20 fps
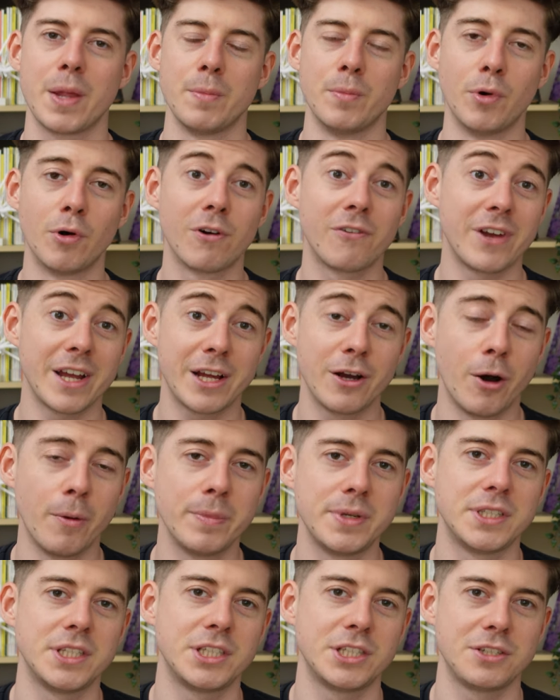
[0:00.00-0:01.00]
more of a
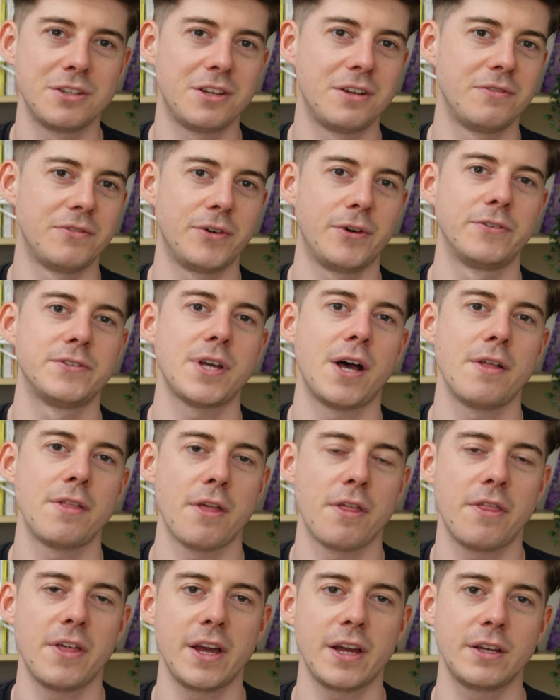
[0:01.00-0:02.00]
composition that involves
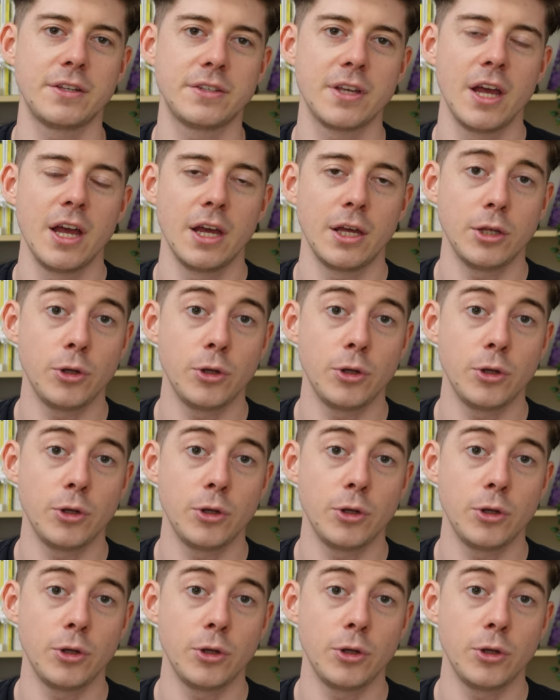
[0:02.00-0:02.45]
other things,